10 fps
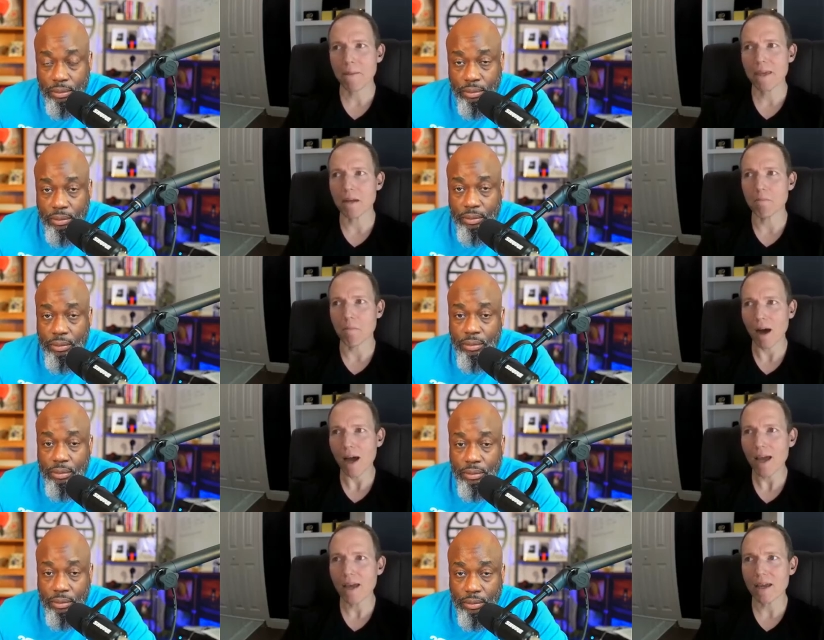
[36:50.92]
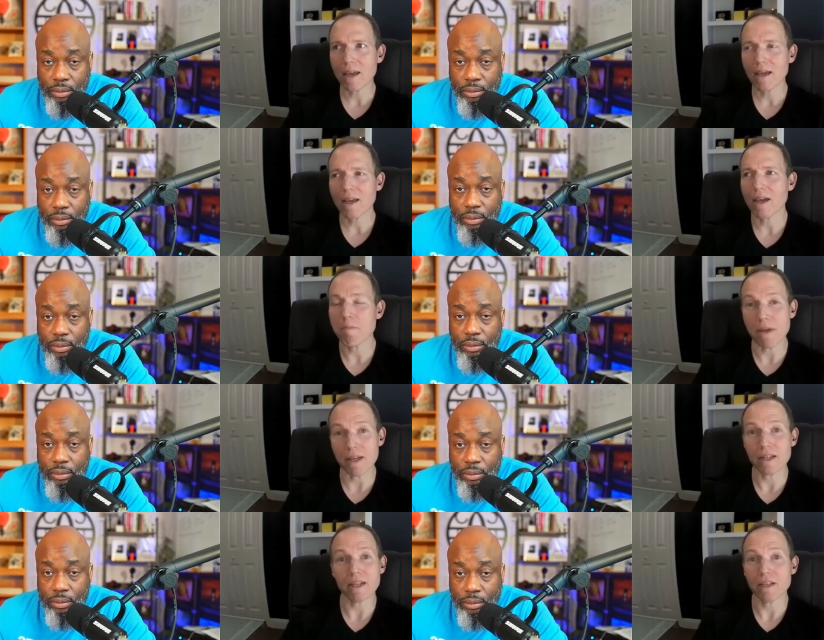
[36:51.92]
Speaker 1: in my
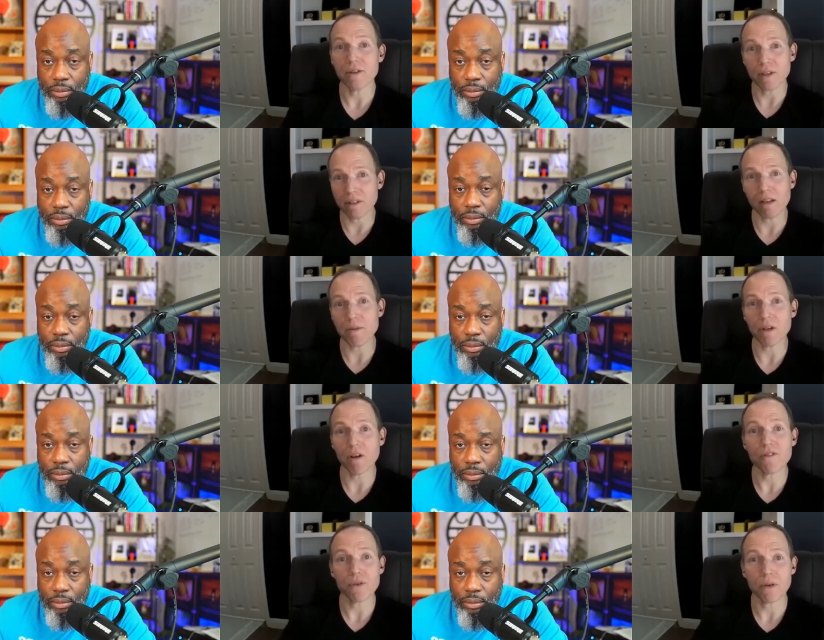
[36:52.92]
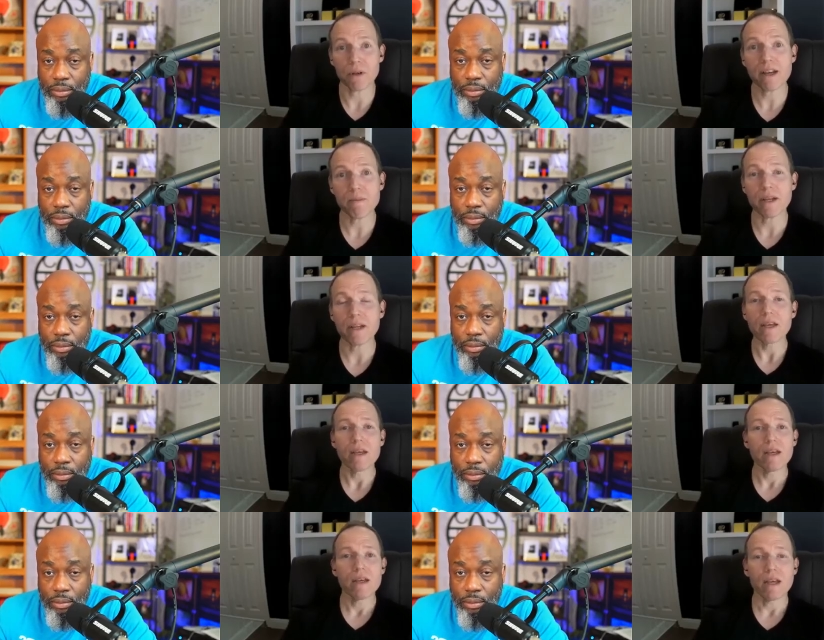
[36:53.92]
opinion, and you can let me know if you agree, but
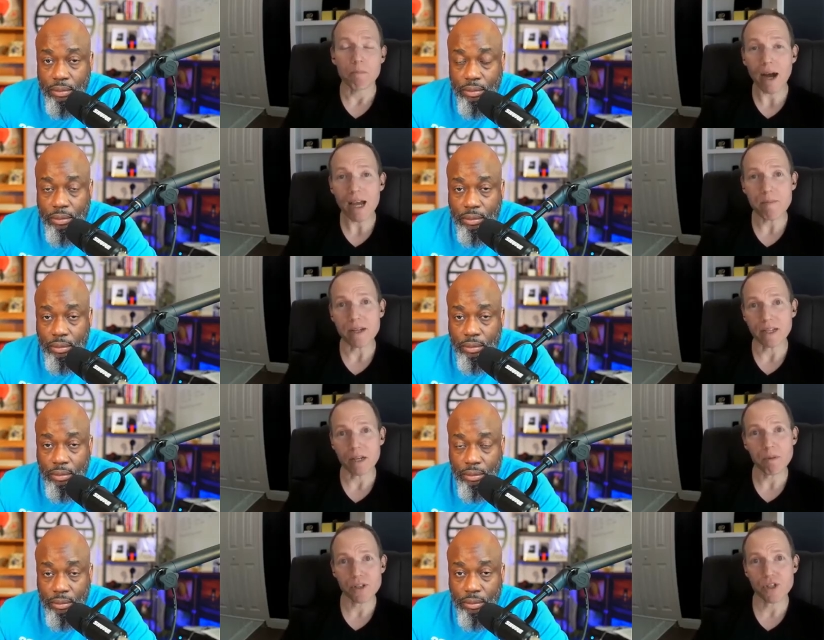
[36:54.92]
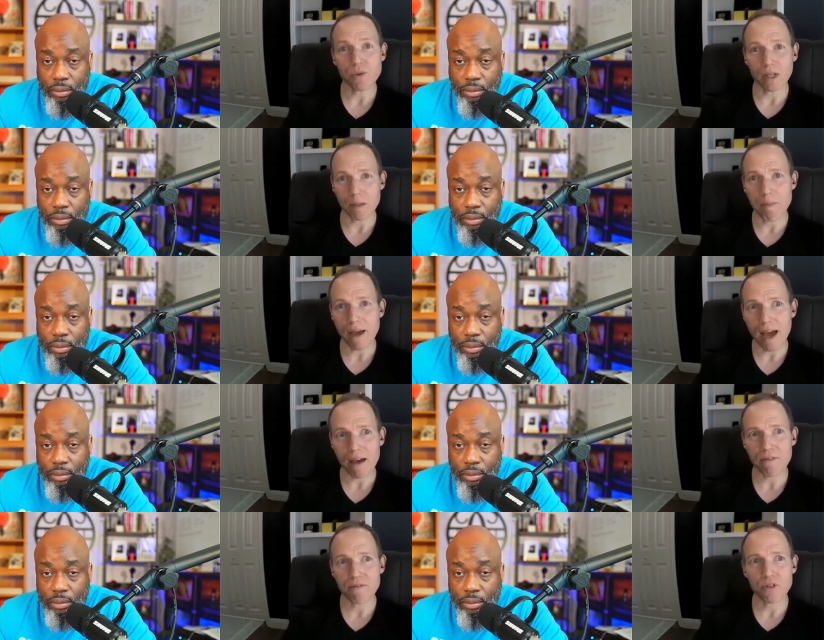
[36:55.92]
in my opinion, it puts you on the
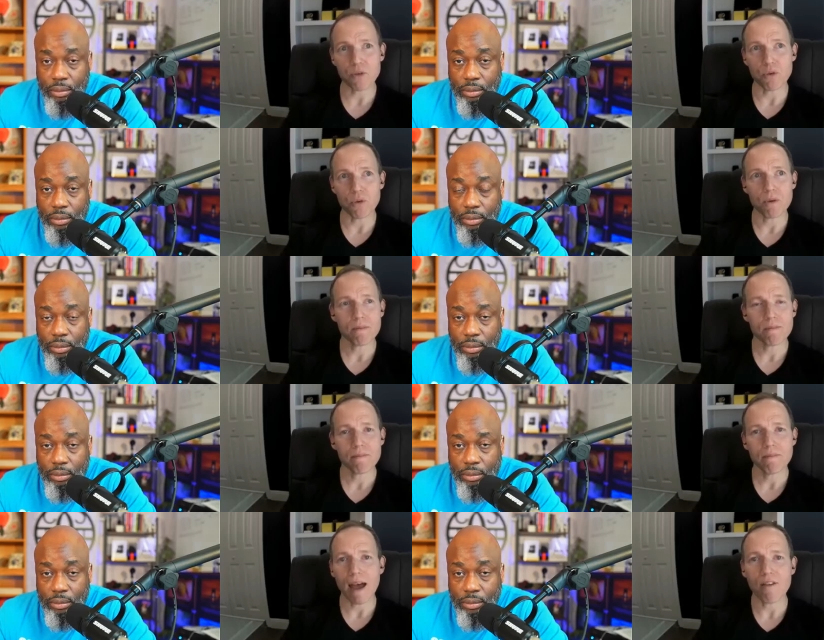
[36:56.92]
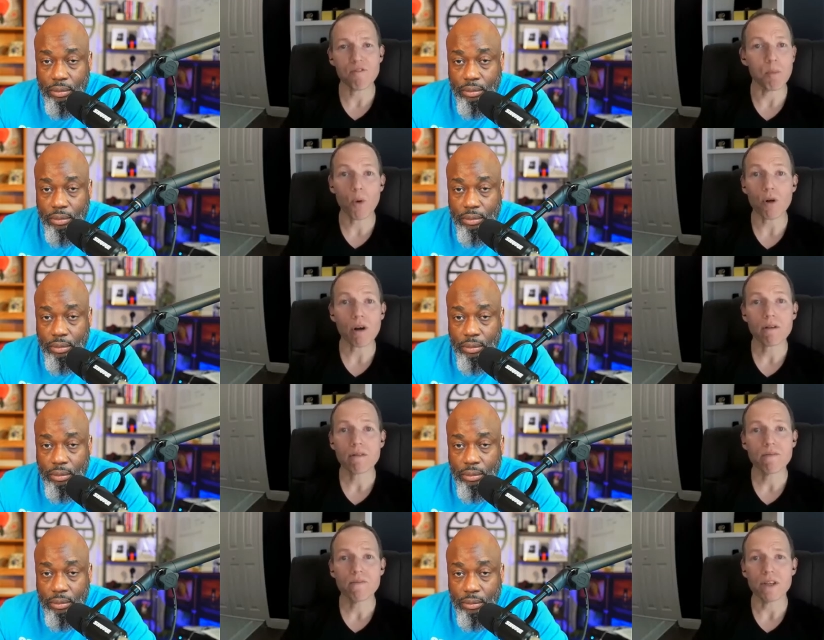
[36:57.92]
path to have more
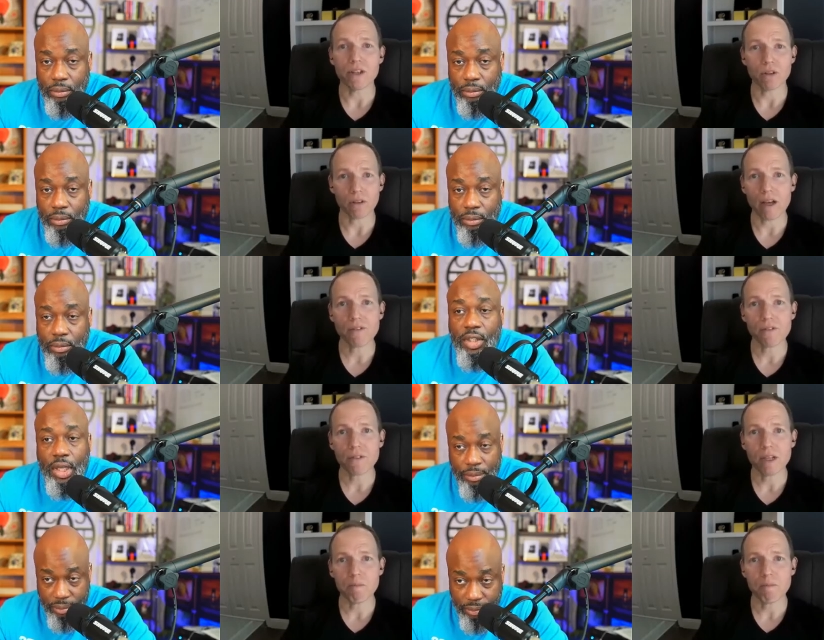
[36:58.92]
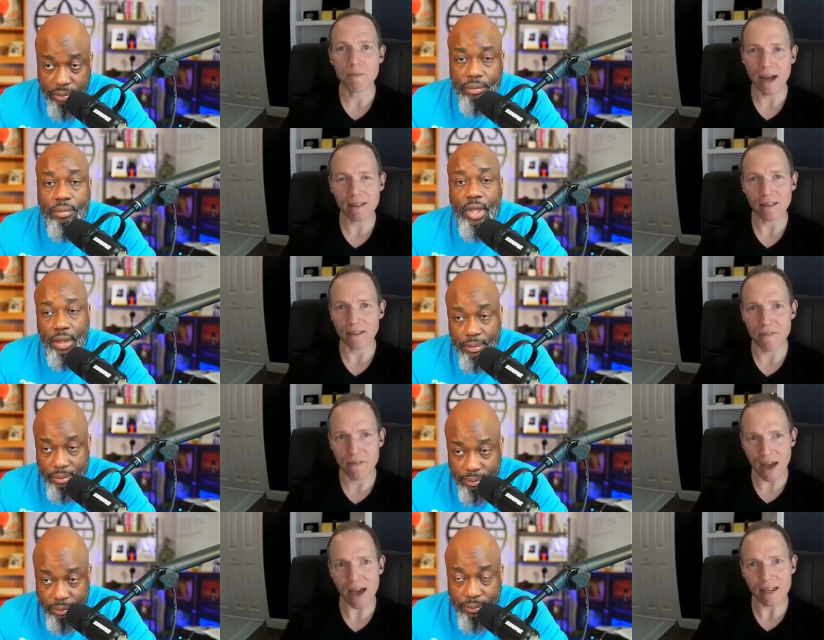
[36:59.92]
in your life. It, that like
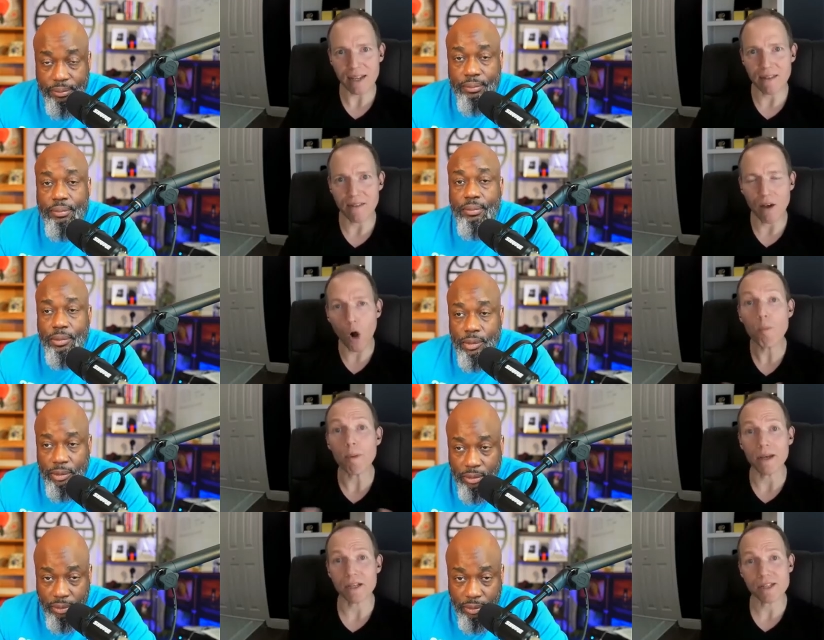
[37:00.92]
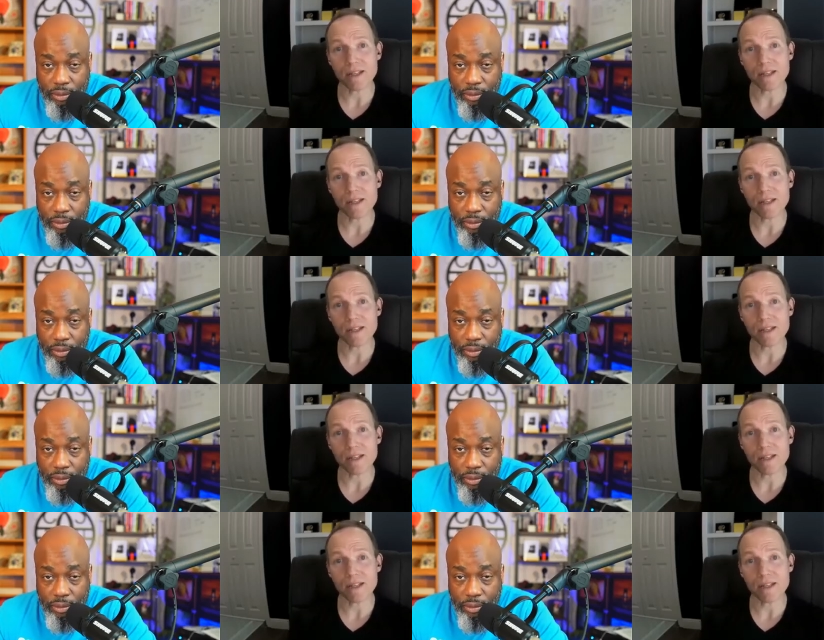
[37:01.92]
that openness,